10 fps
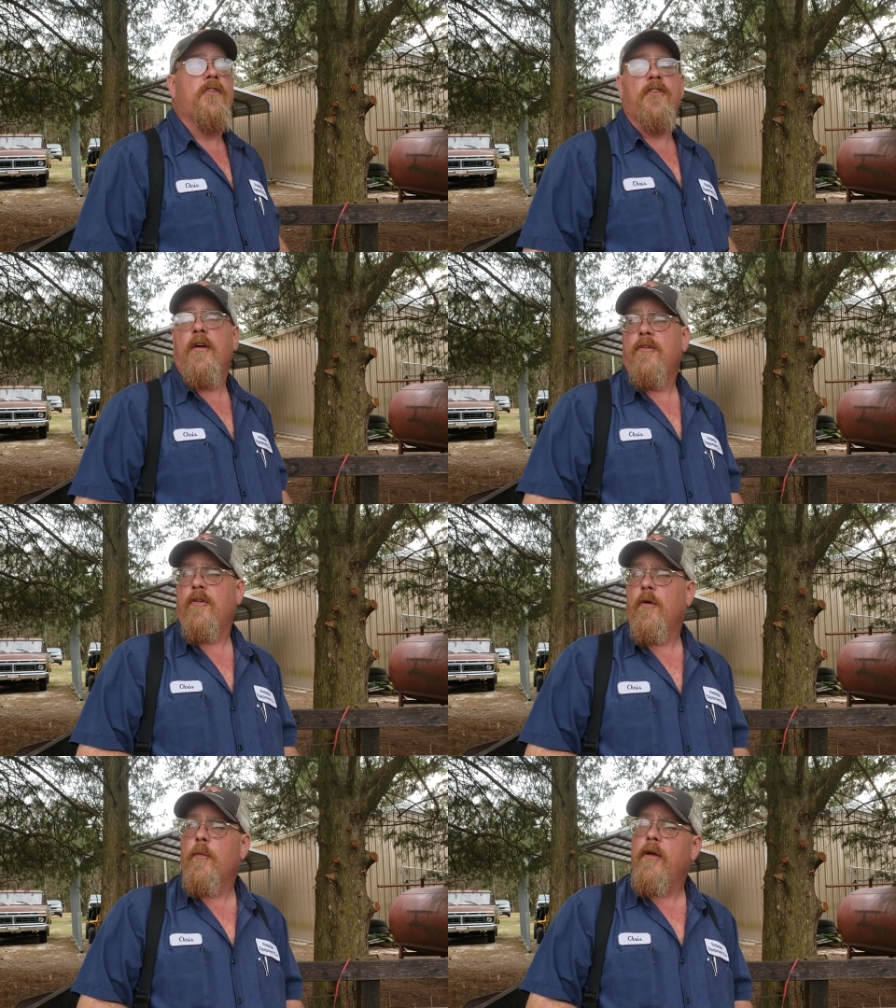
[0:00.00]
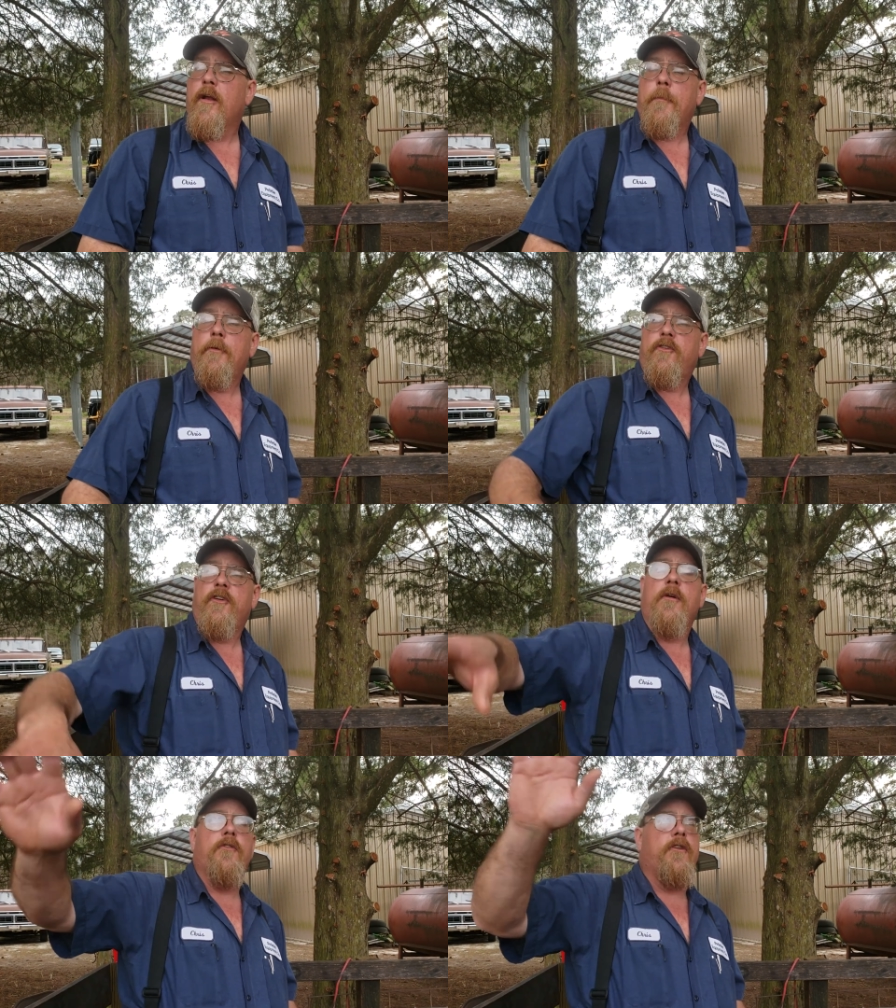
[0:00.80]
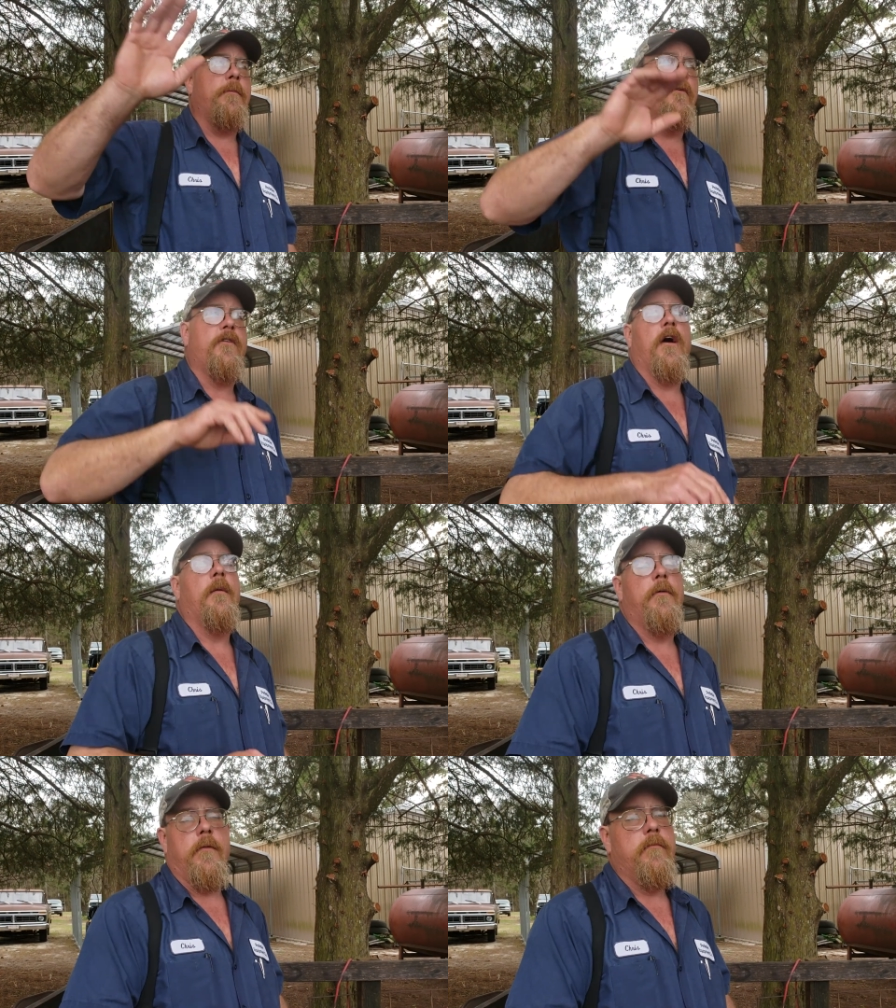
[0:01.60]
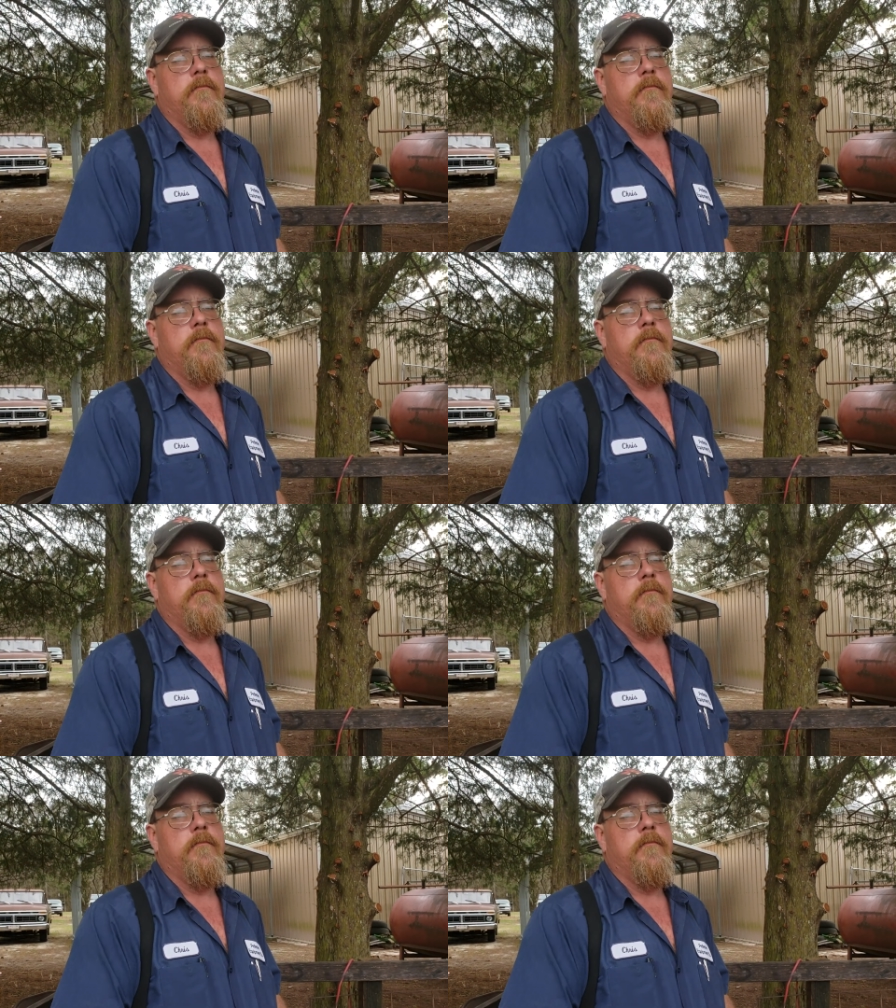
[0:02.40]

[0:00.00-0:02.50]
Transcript: in a snowstorm. We're going to put shelters up over top of them.